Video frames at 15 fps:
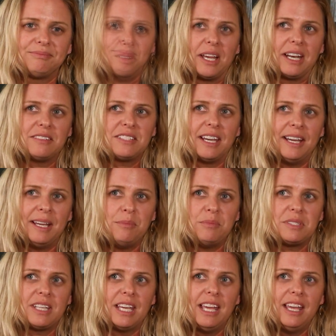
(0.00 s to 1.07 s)
A lot of
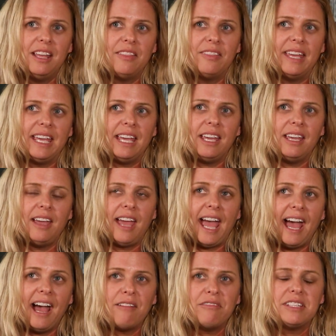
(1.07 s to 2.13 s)
times they
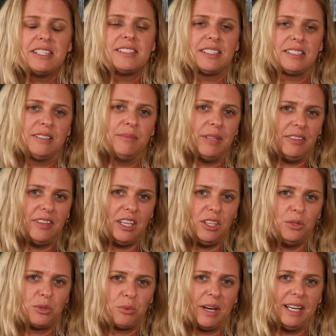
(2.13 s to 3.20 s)
have the system that they
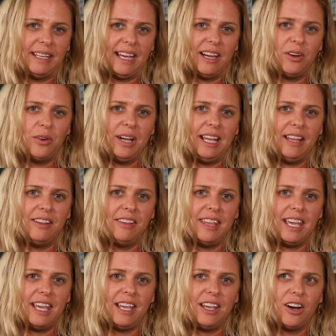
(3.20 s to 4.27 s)
use right now and
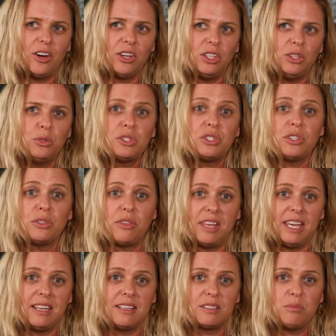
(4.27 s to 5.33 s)
they are used to
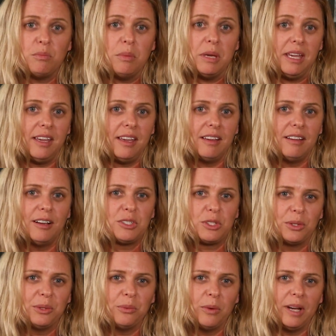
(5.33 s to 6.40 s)
things being a
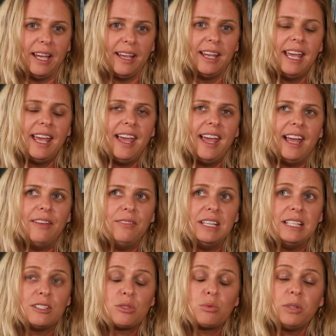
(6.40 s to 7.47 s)
certain way. And
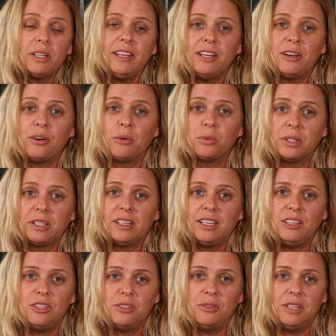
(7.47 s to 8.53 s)
it is really a
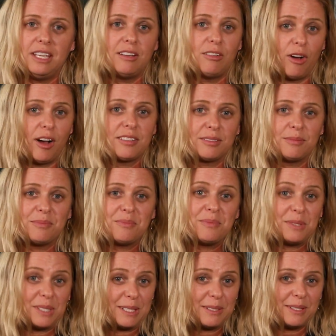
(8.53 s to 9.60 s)
really unique, awesome
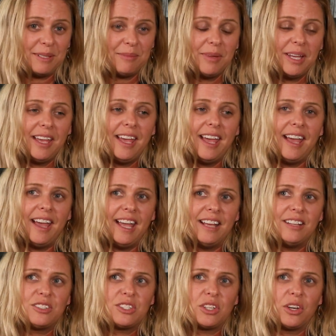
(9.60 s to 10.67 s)
system.
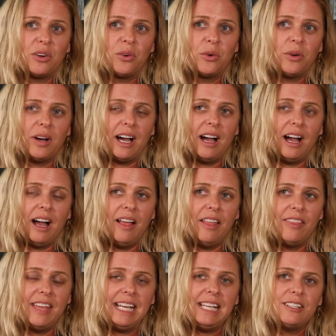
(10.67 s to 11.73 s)
And so
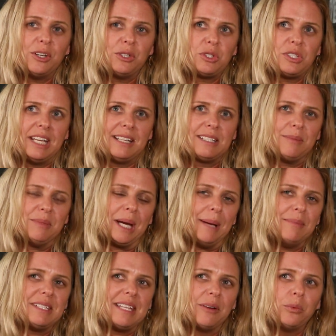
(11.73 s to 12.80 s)
they need to understand
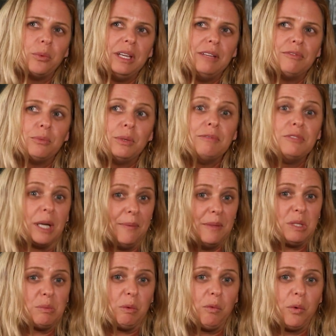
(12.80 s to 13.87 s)
sometimes that we've done
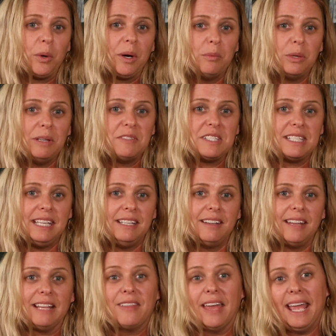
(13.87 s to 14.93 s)
this before and we've seen
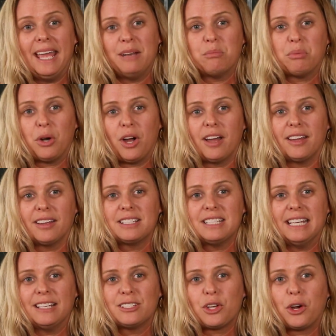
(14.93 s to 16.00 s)
like the end product,
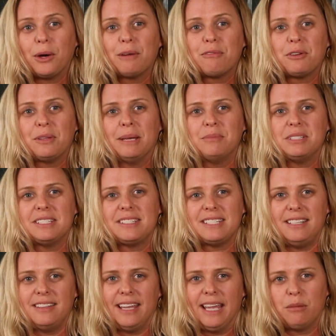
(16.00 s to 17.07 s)
and it's hard for them to
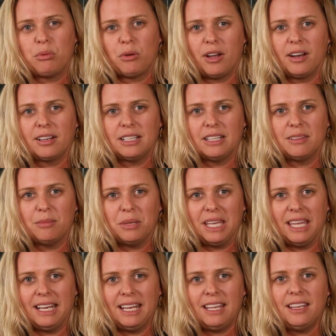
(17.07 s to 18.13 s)
see the end product at the
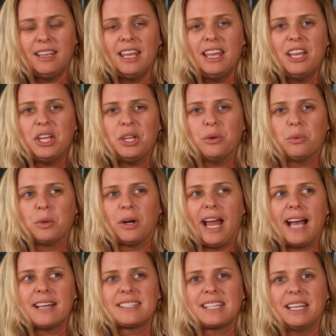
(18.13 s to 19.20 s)
beginning. We're
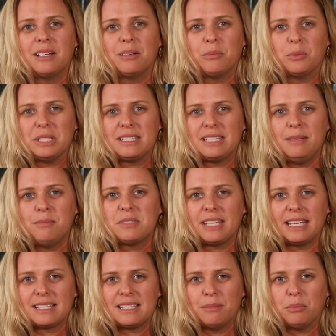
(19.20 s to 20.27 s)
asking them what seems
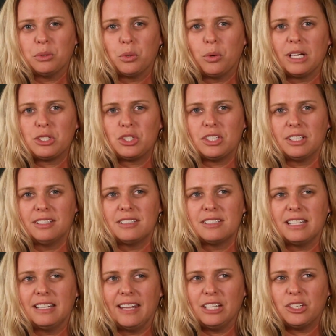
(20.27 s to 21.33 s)
like simple
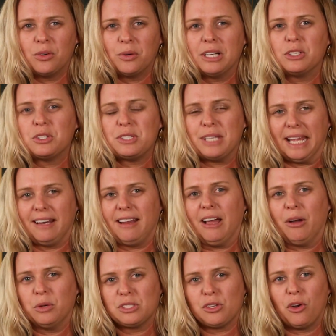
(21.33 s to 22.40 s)
questions and they don't understand
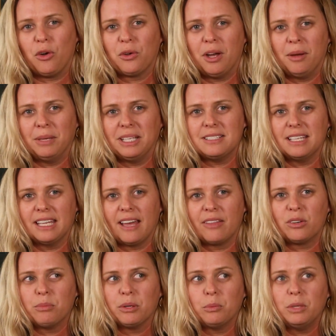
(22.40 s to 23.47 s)
how it's all coming
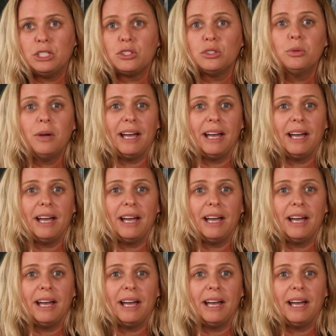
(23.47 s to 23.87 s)
together, but we do